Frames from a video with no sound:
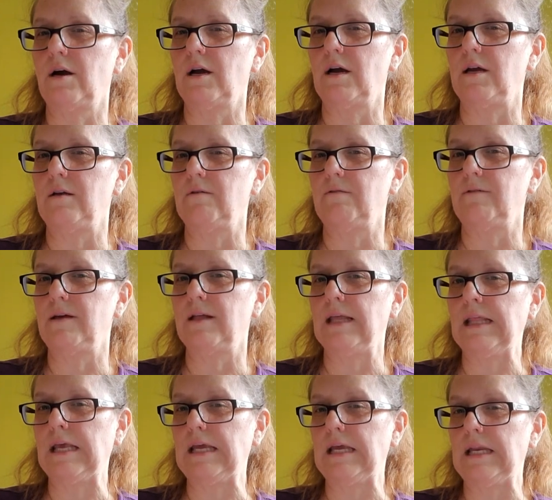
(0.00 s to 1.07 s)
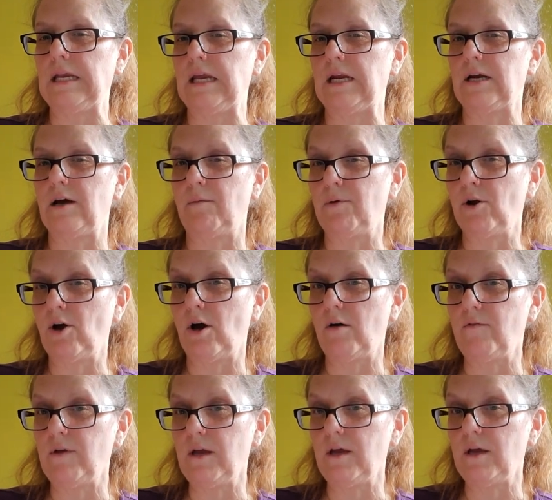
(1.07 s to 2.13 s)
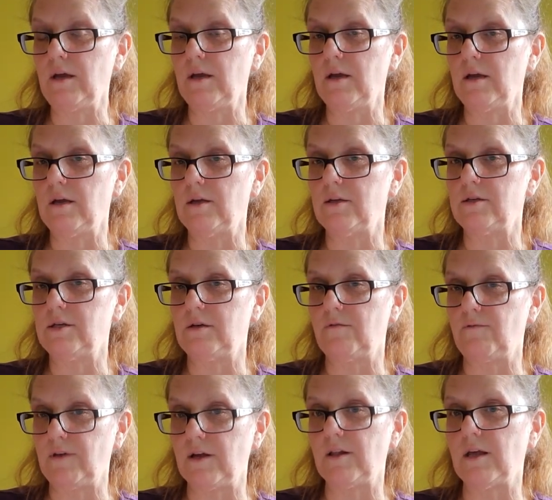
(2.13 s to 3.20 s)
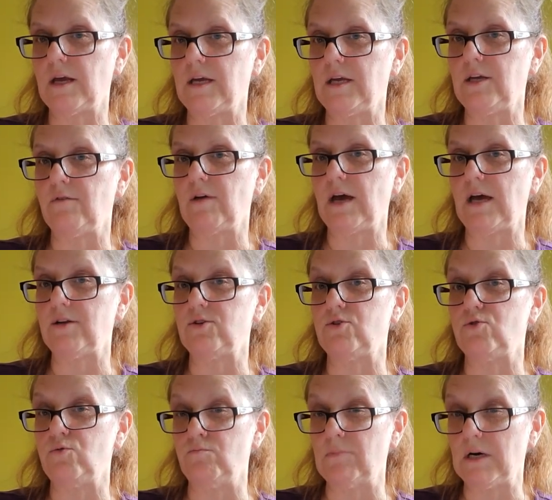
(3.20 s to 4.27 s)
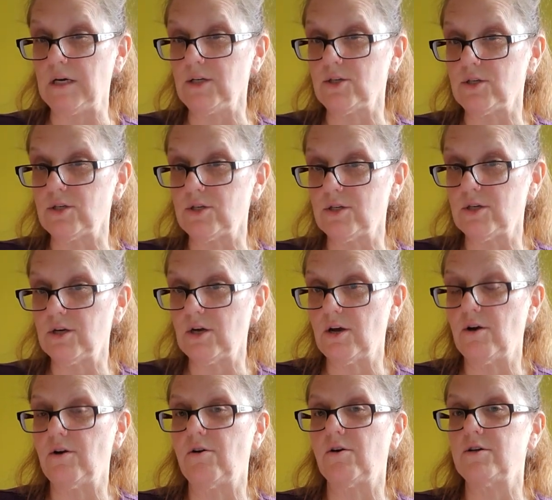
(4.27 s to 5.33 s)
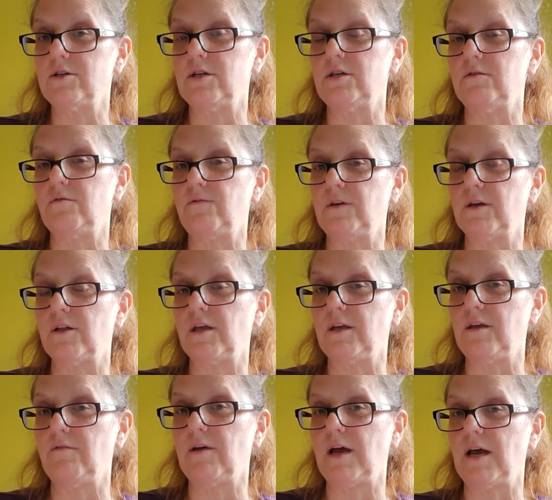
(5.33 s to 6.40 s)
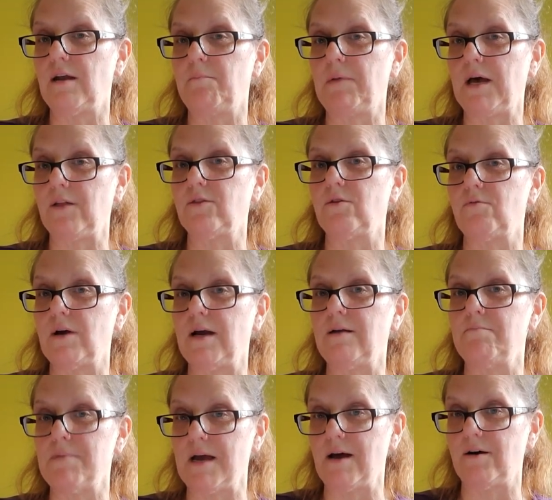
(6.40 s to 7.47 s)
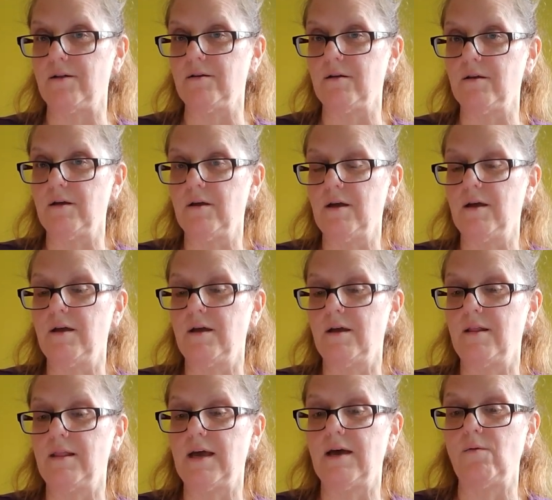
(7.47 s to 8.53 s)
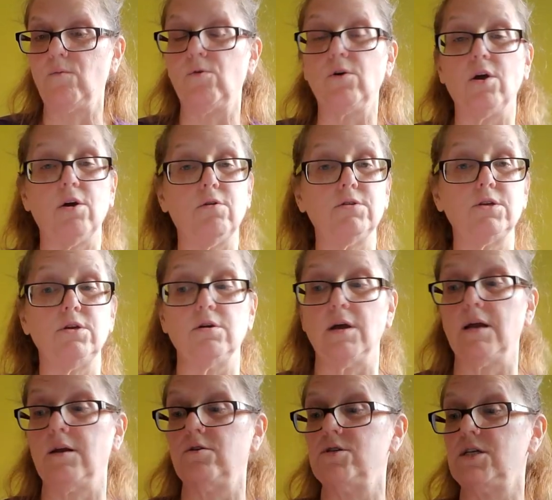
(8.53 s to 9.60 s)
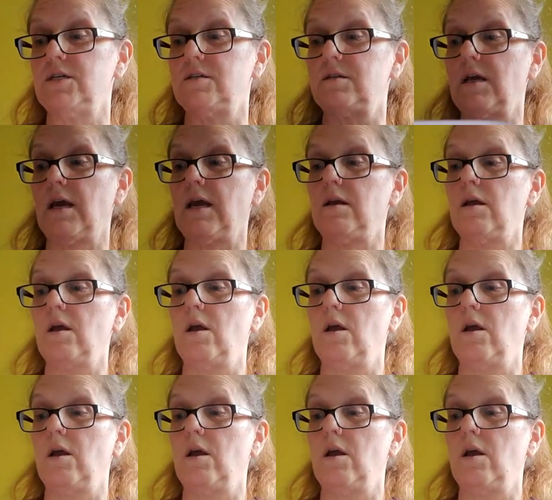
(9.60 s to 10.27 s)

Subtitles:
Are you feeling like you need a cup of coffee? Do you feel like you've had too much? Or do you feel like you've had about the right amount? And that will go to your energy state.